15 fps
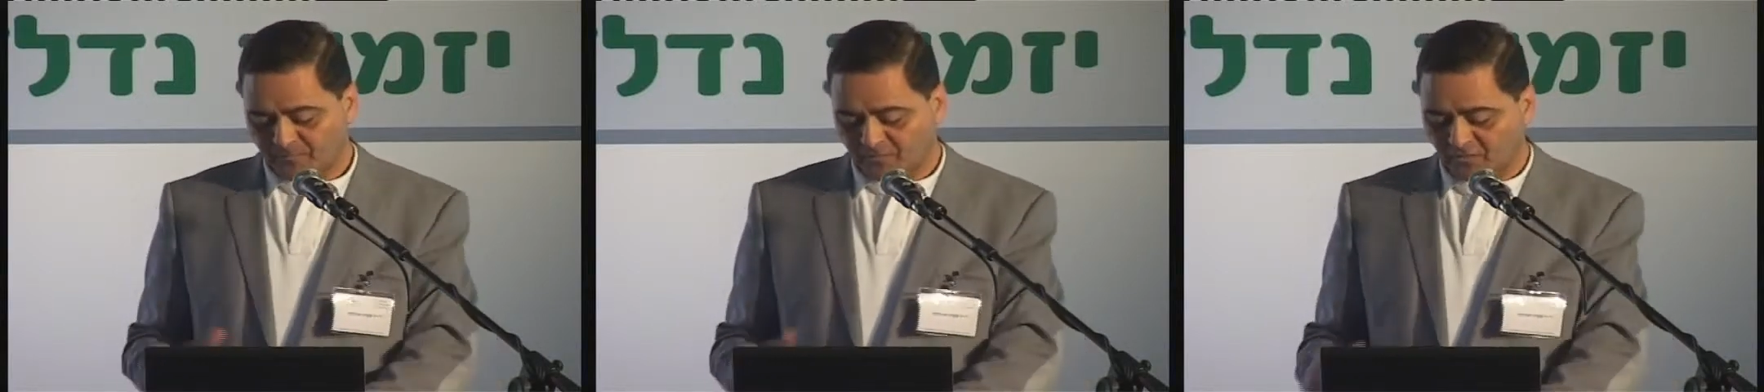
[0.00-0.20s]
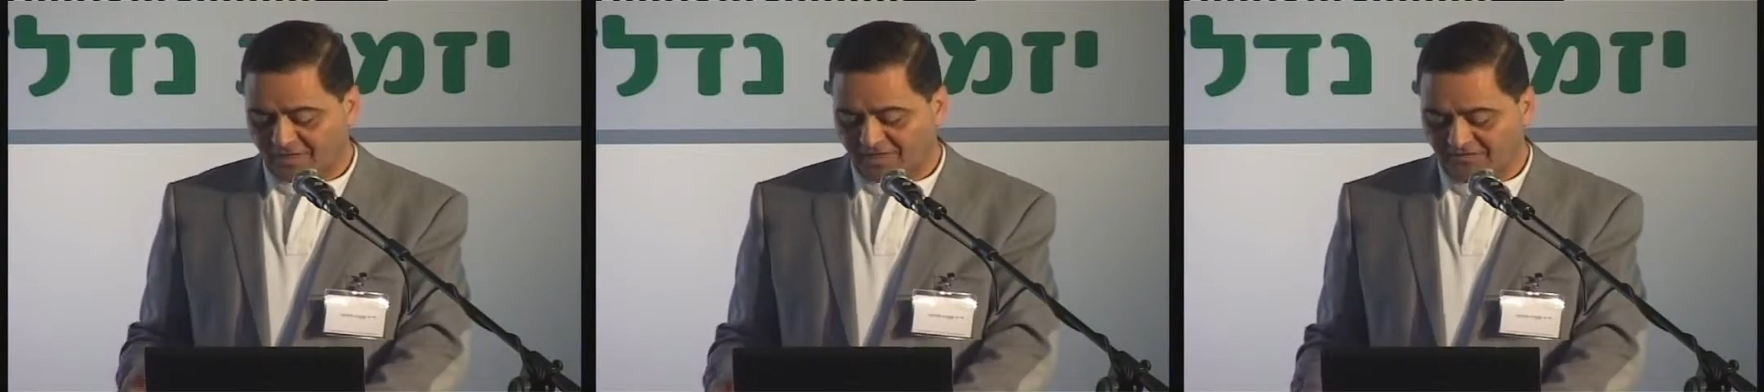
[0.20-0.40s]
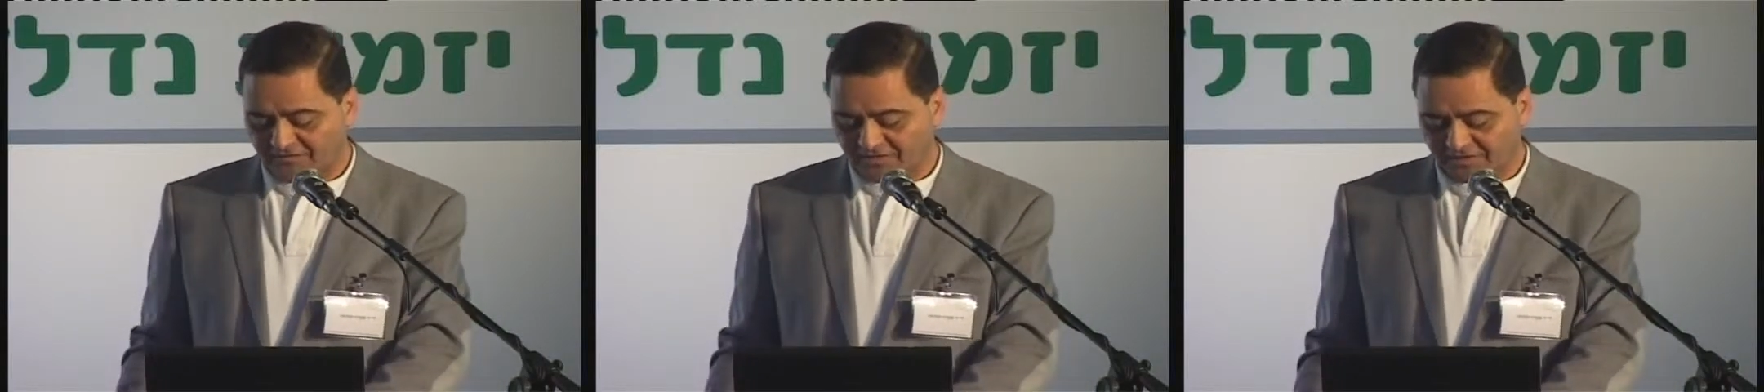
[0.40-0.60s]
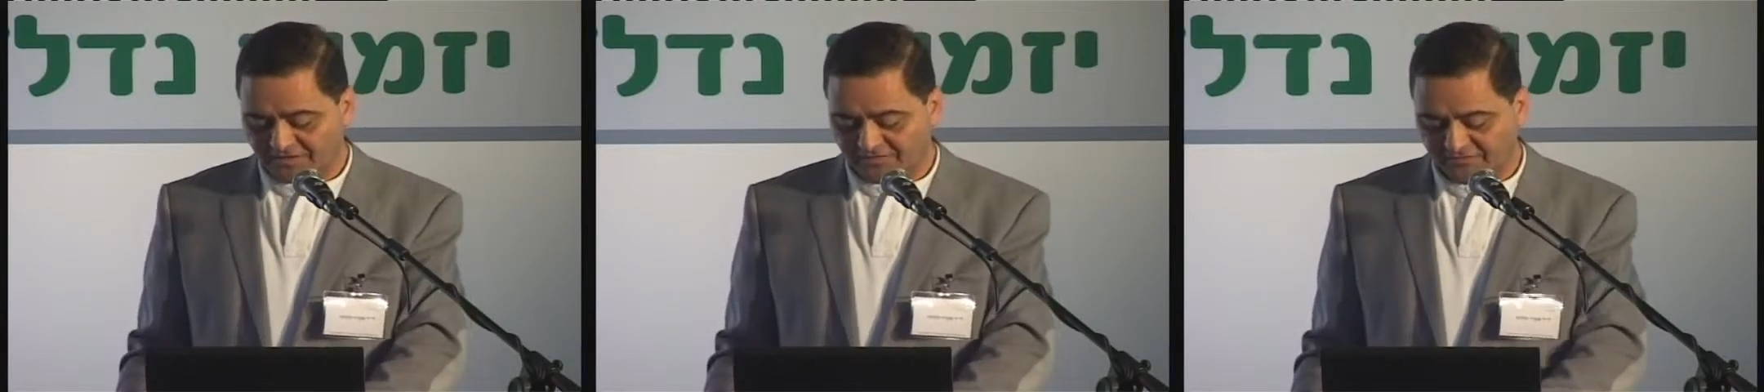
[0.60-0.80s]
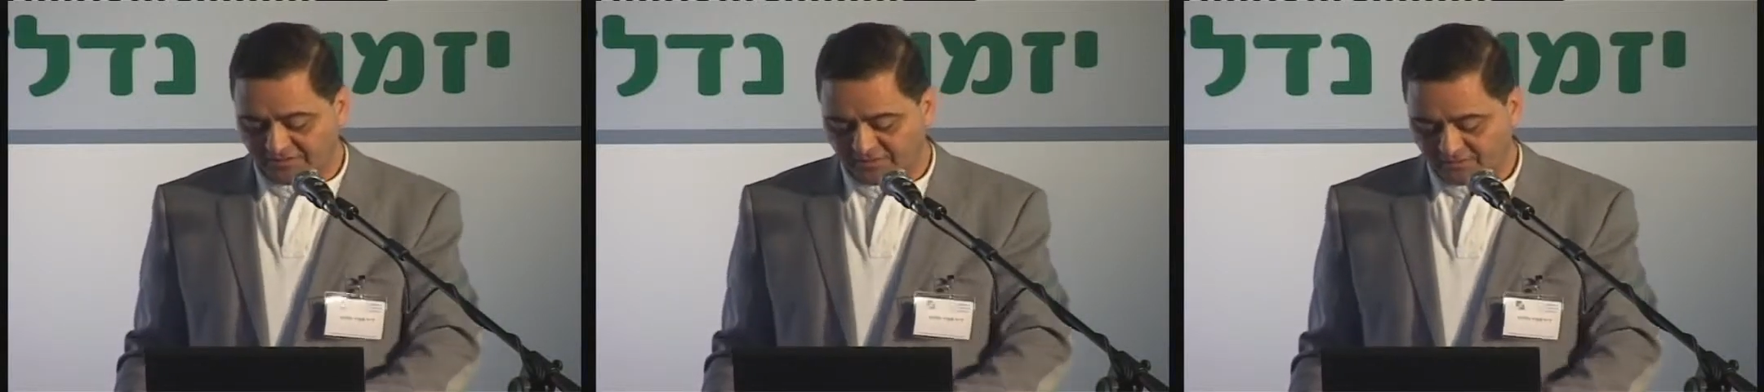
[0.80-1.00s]
So after
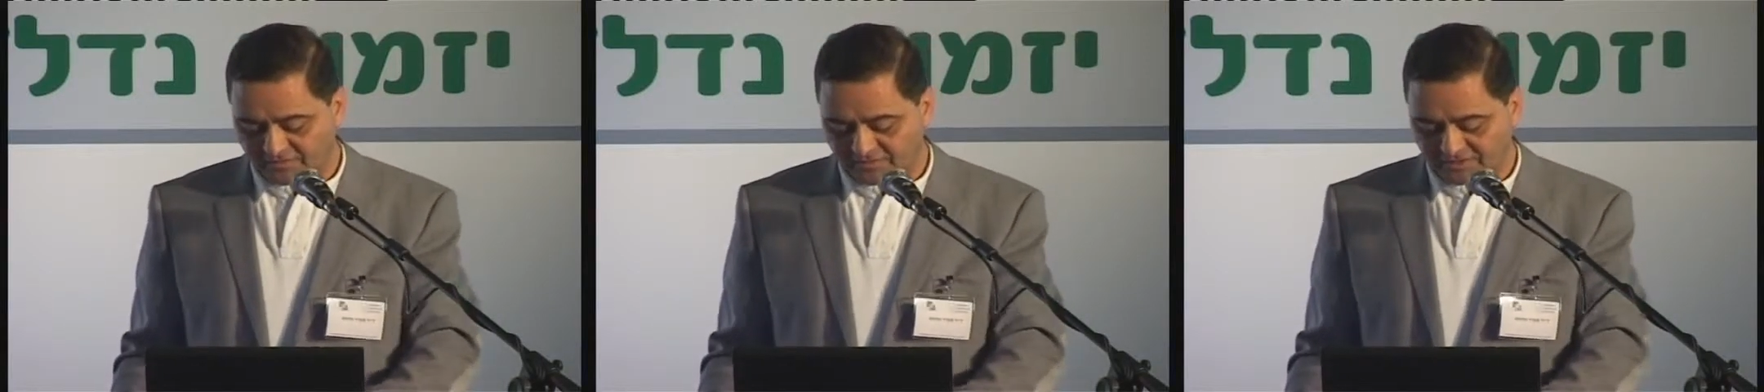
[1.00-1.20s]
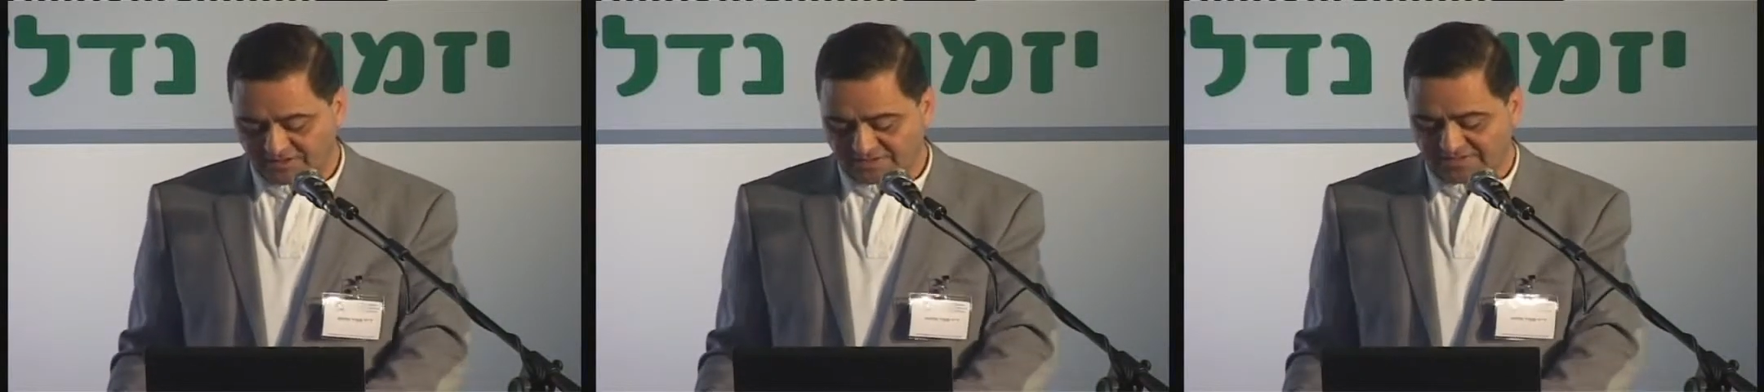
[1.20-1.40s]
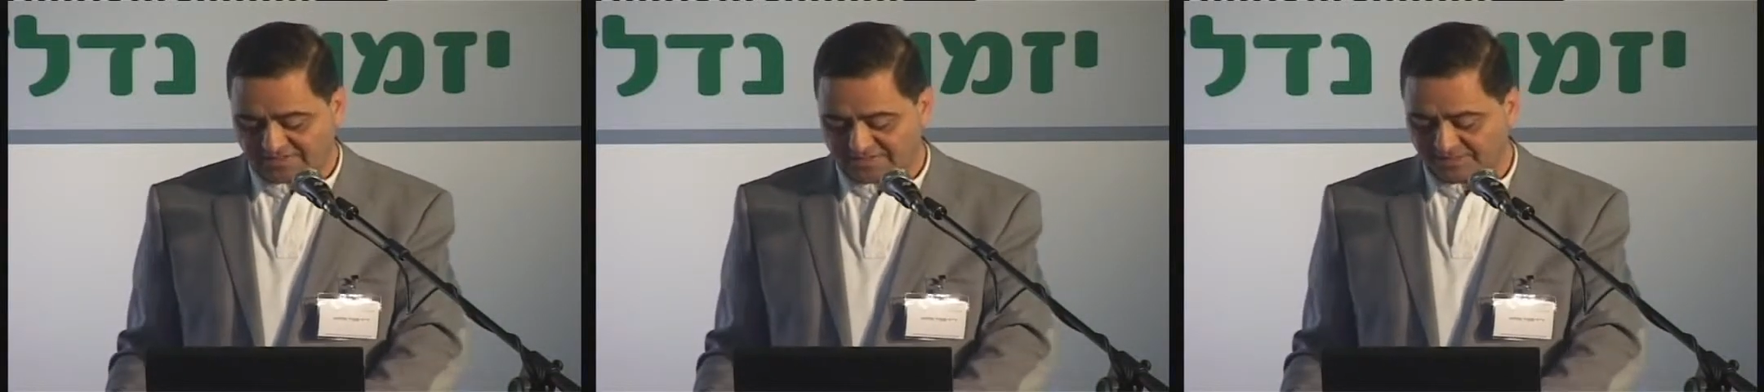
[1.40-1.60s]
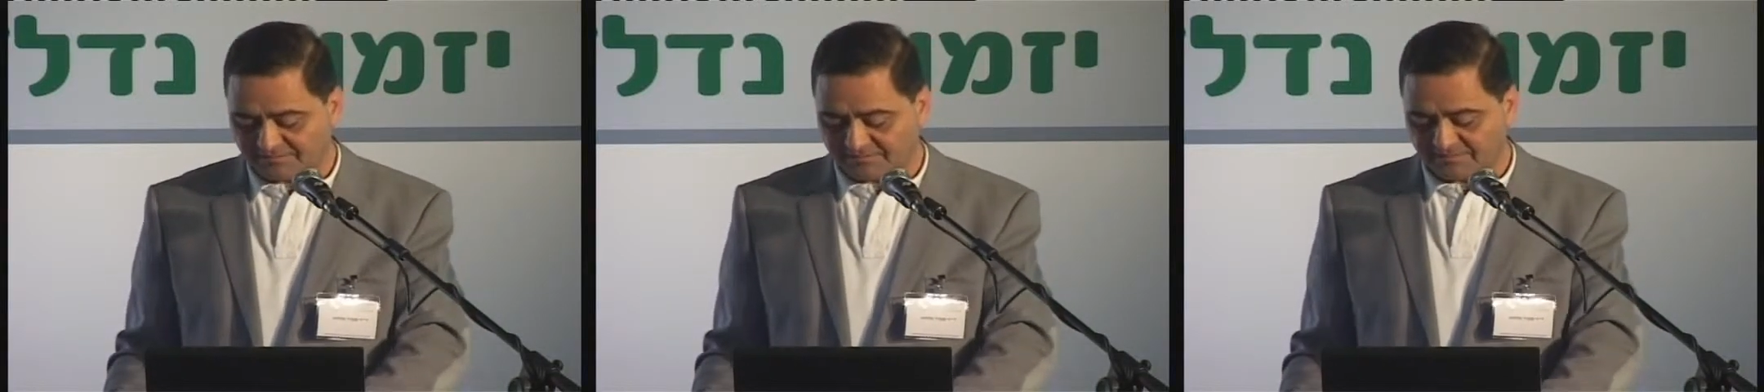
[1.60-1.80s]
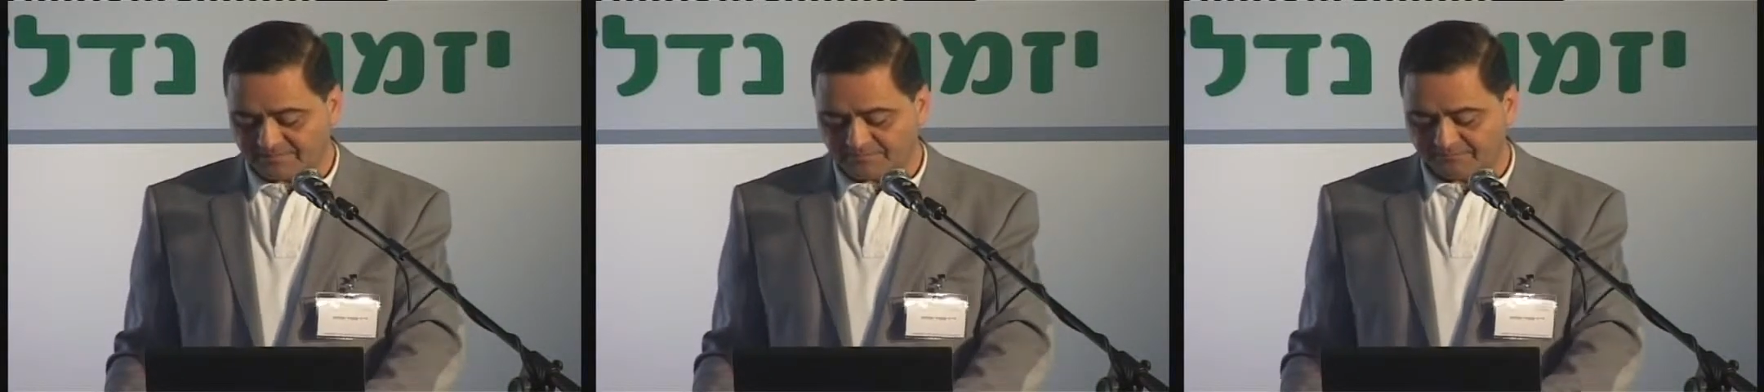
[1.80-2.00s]
giving you just
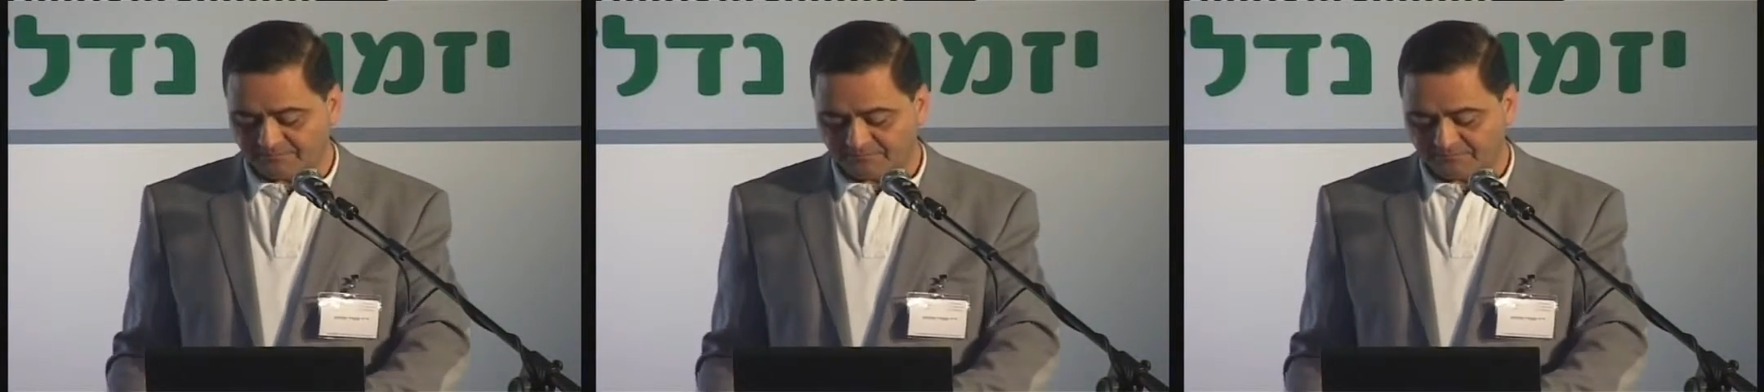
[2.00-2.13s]
some